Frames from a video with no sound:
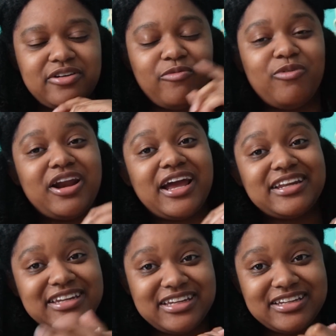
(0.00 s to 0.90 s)
what I
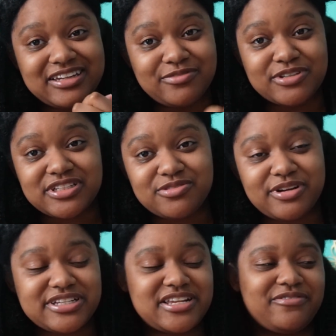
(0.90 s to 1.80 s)
needed was a
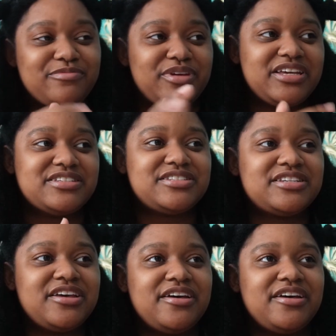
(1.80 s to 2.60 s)
27 piece.